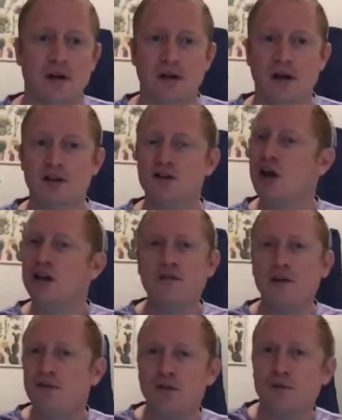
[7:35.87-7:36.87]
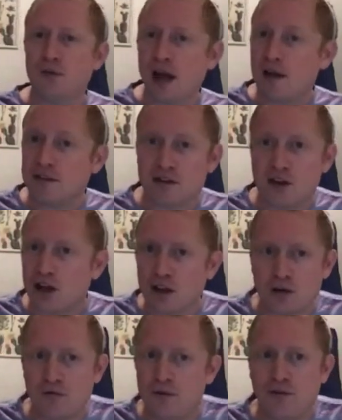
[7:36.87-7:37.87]
it's not different from, yes, it's not
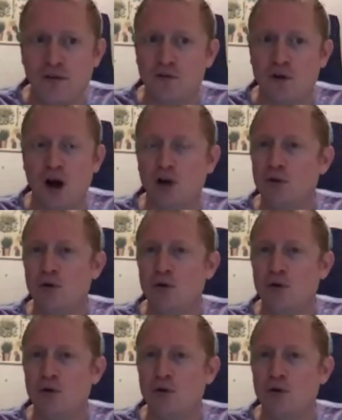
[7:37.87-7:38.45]
different from hardware